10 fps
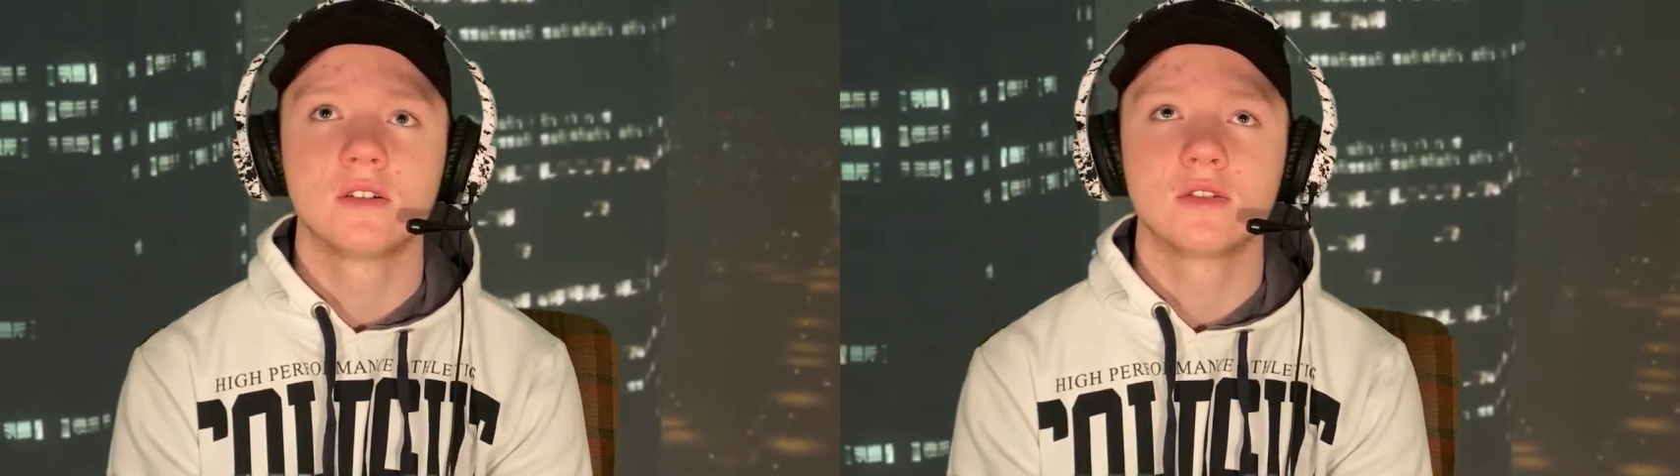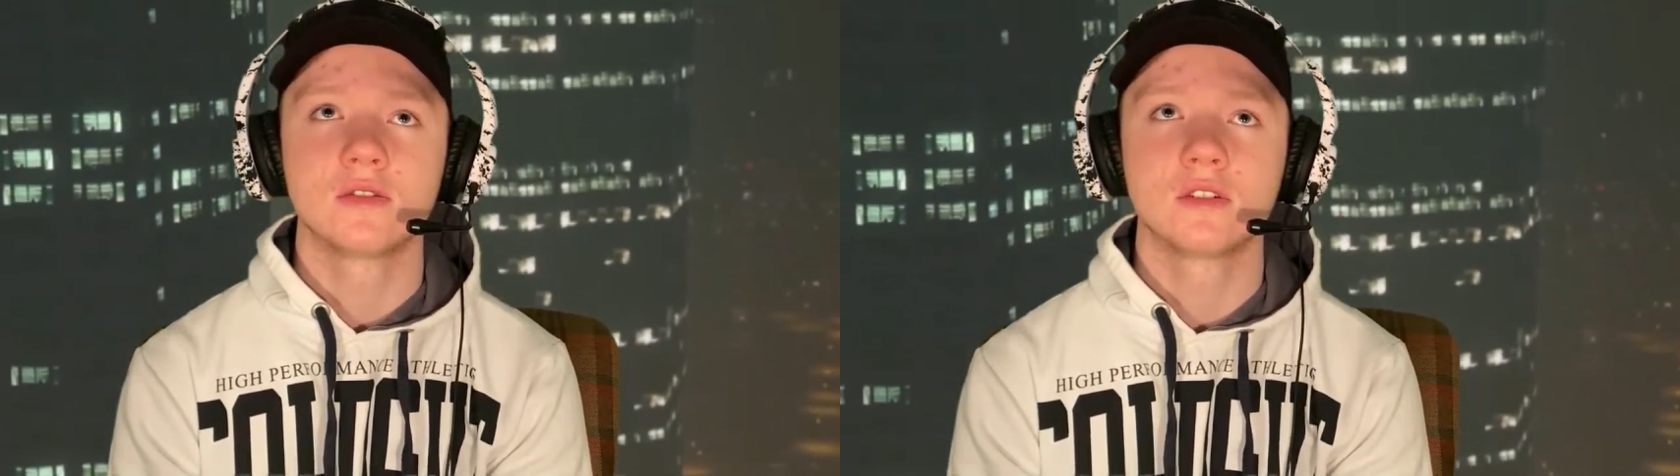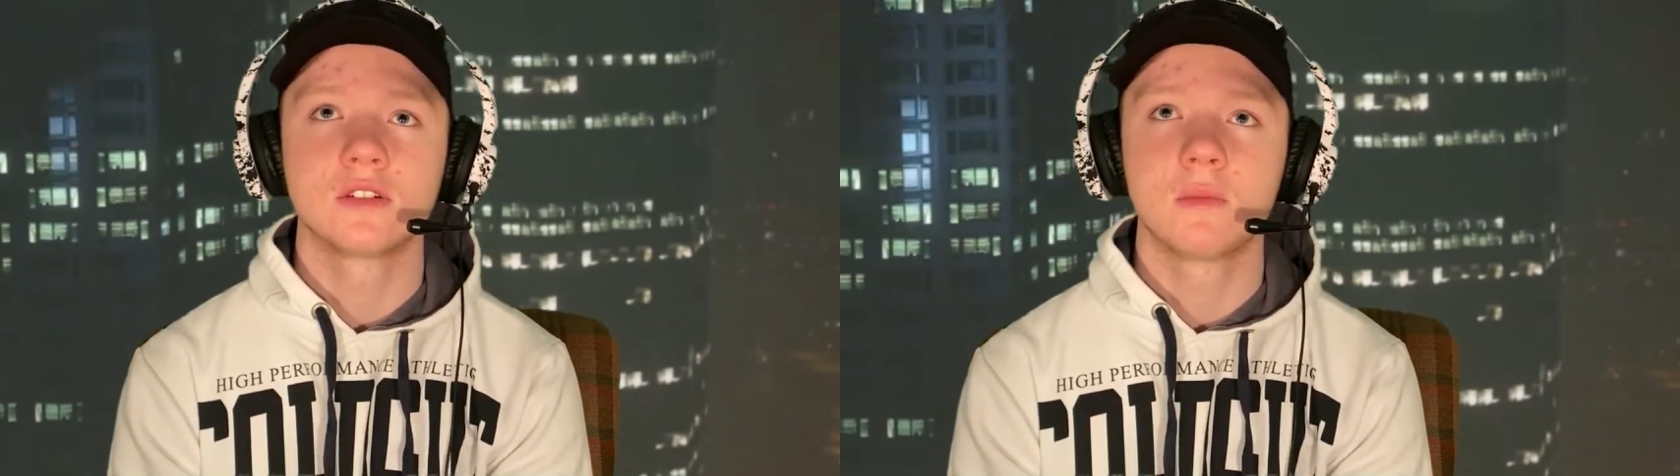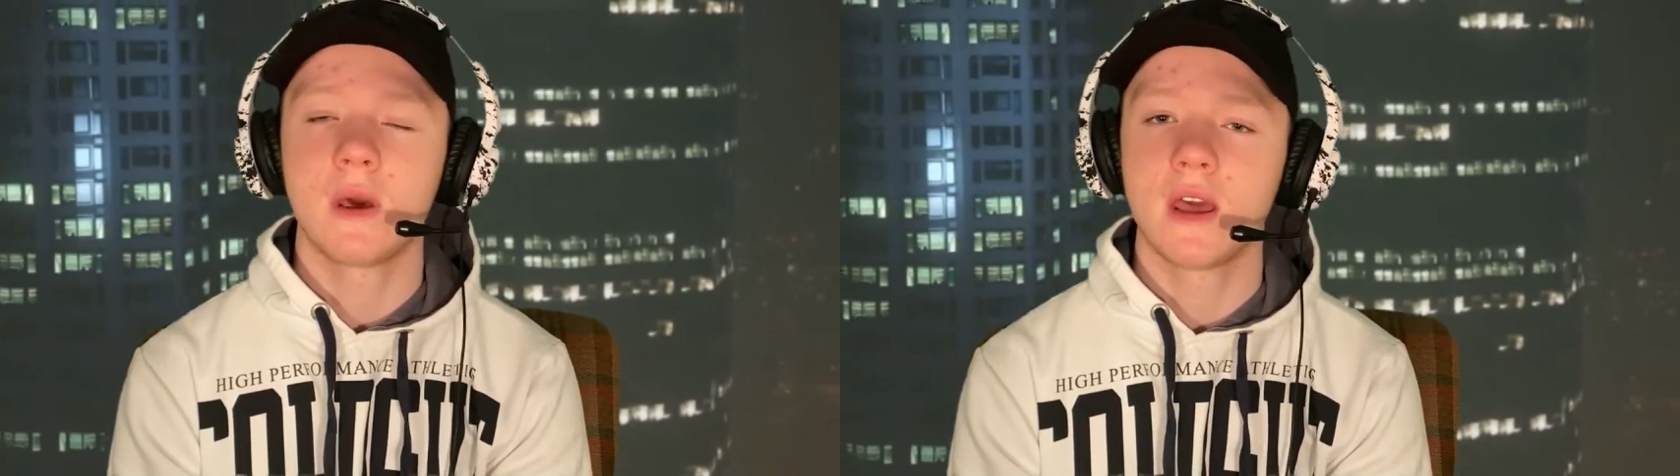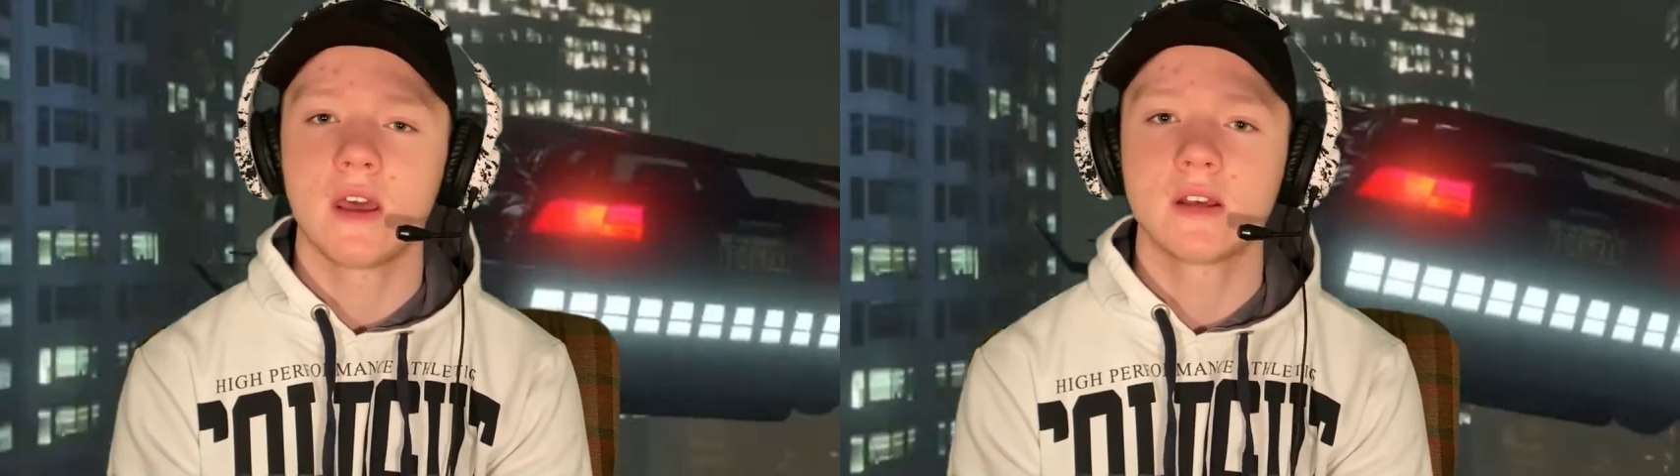because it's the
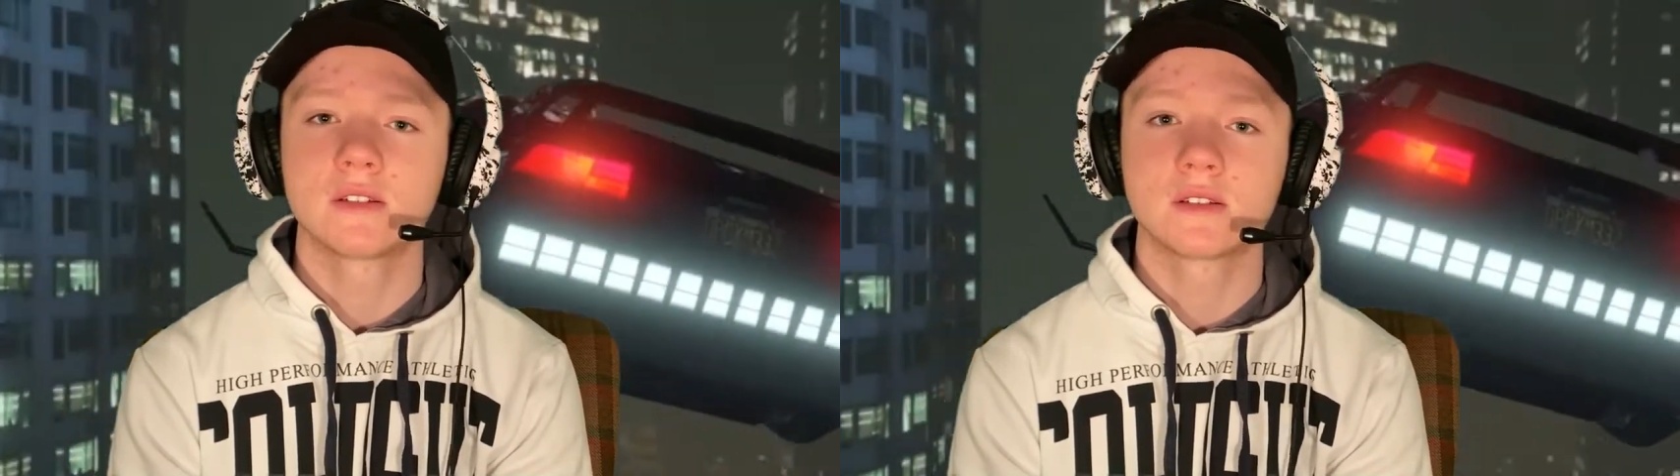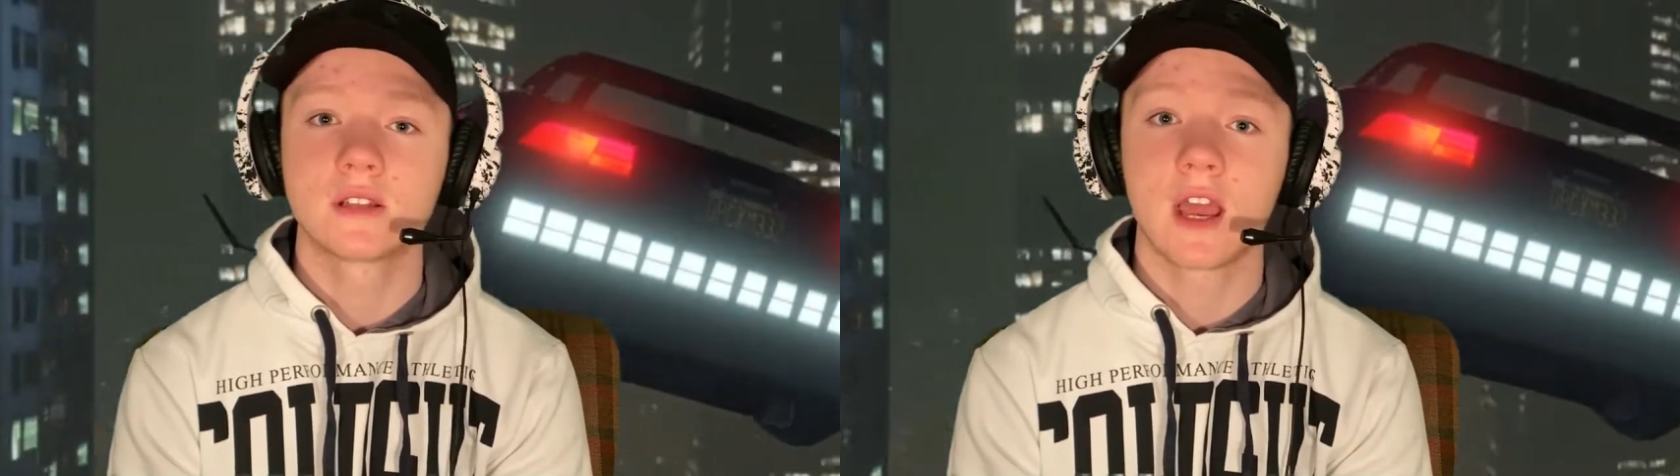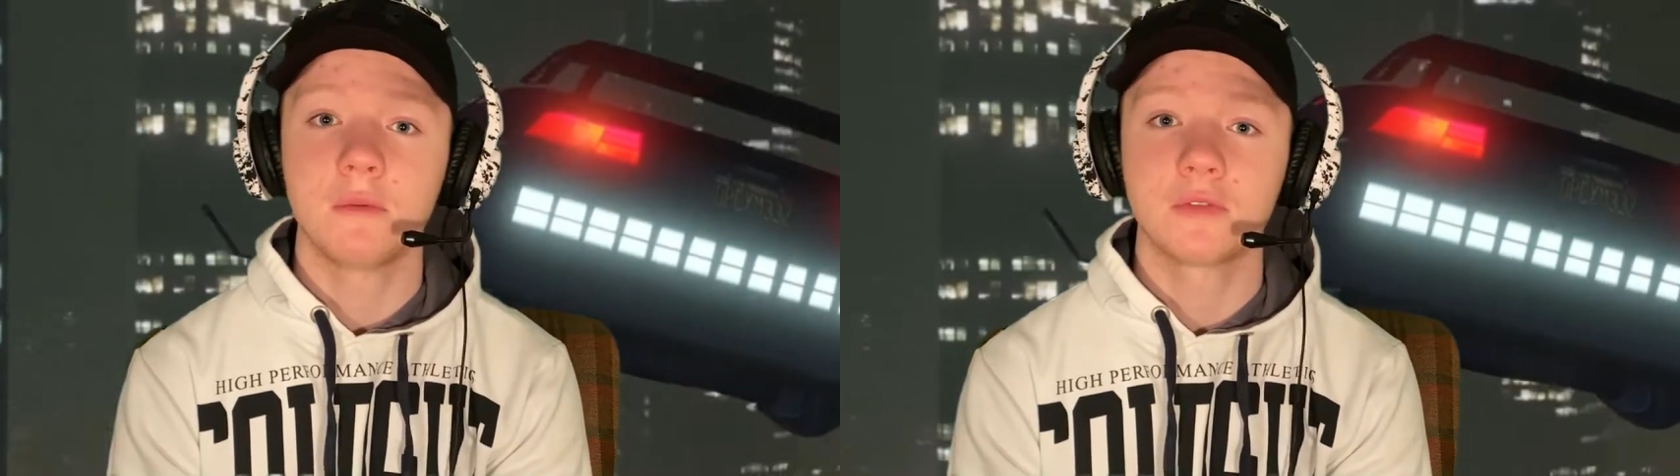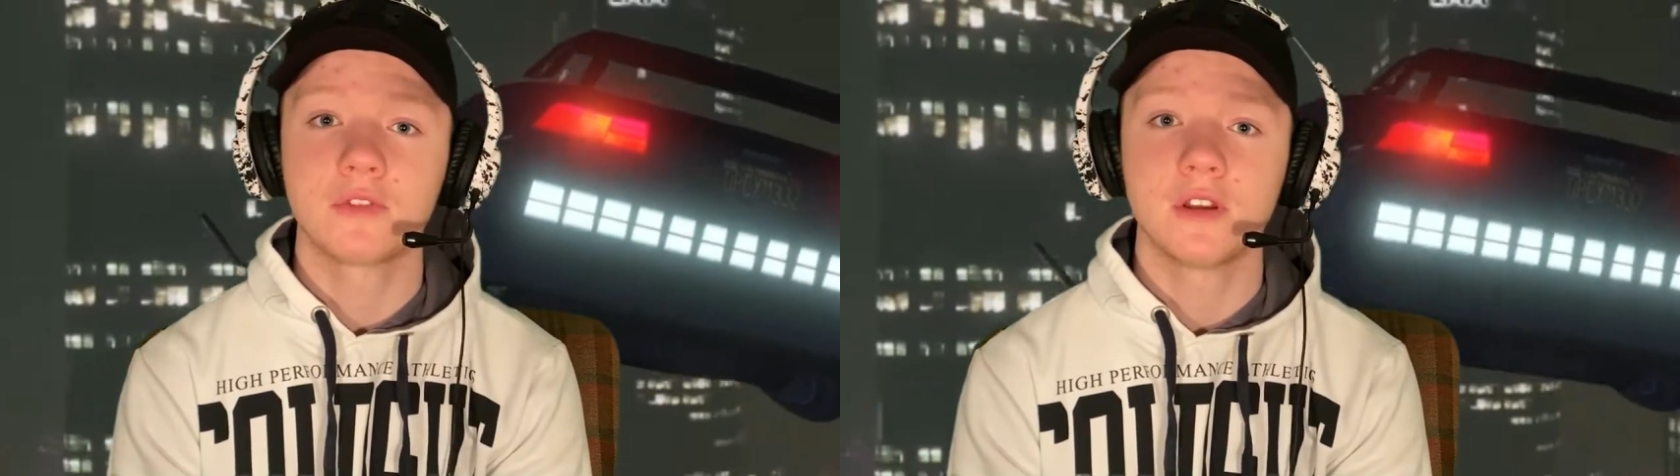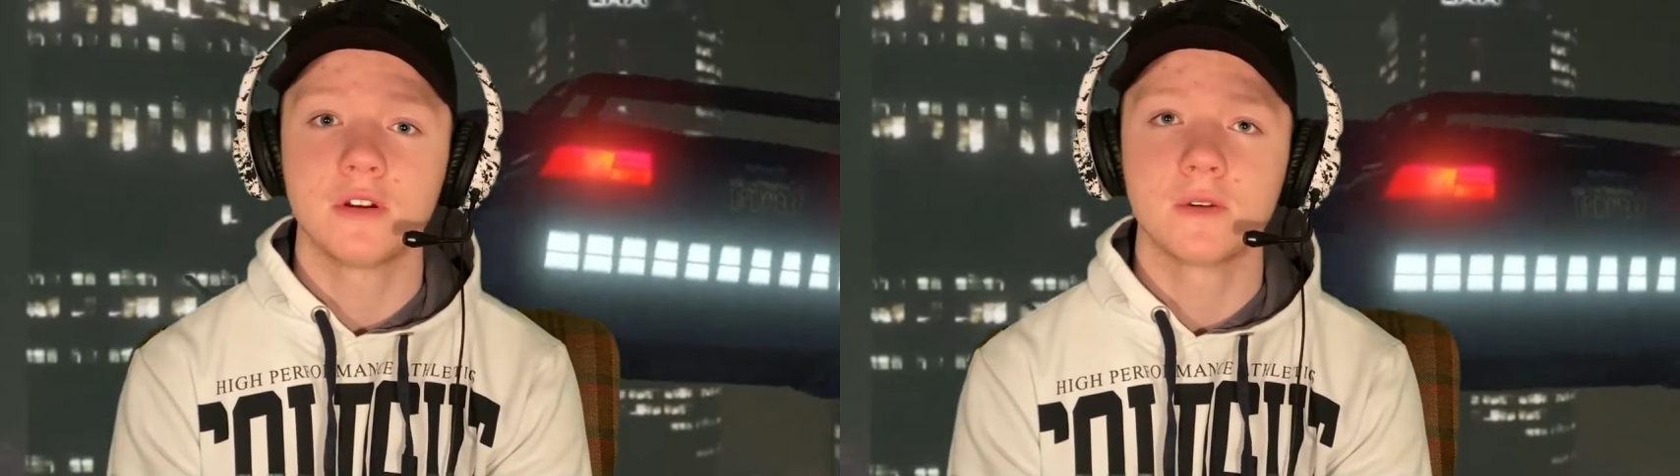best time of
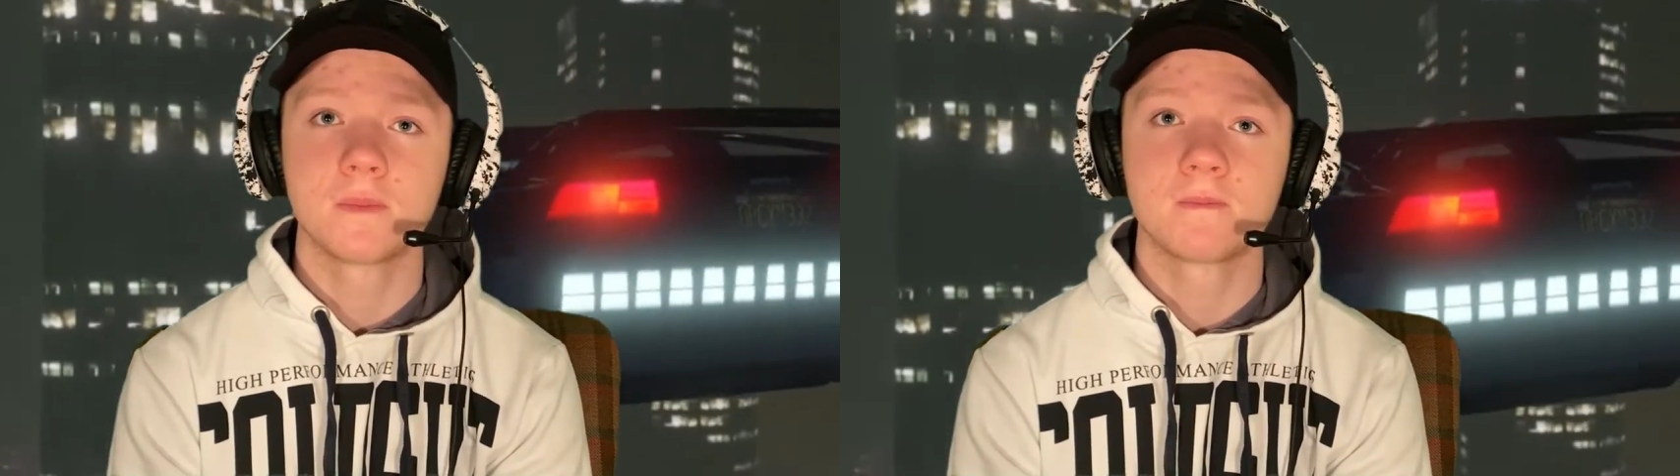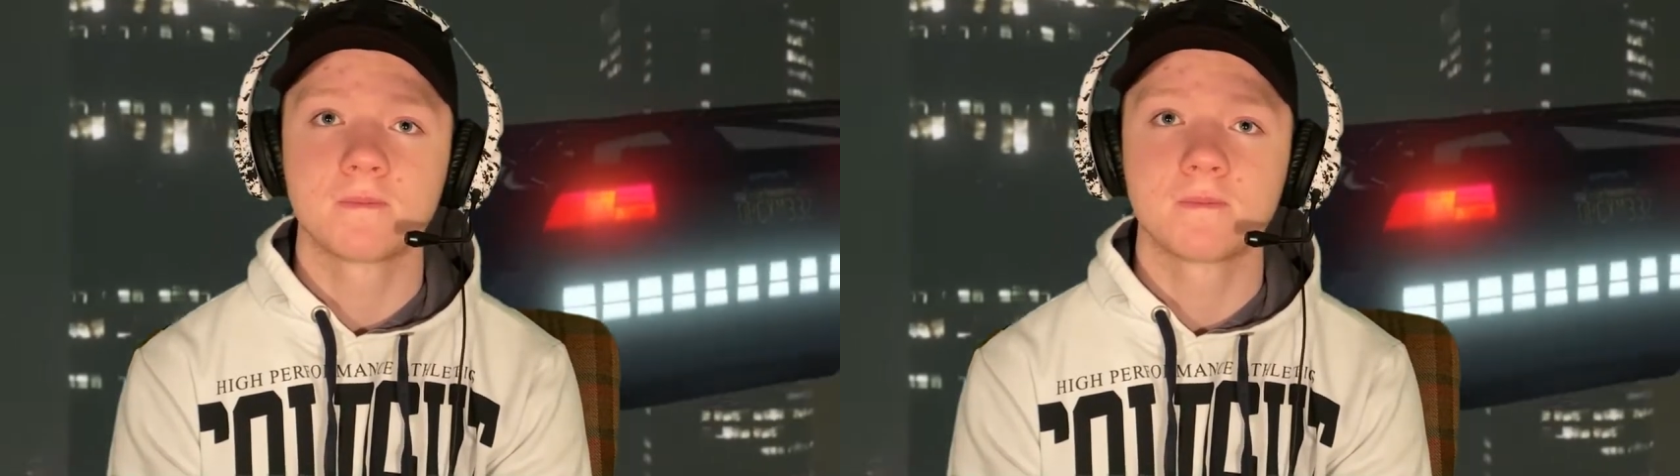the year.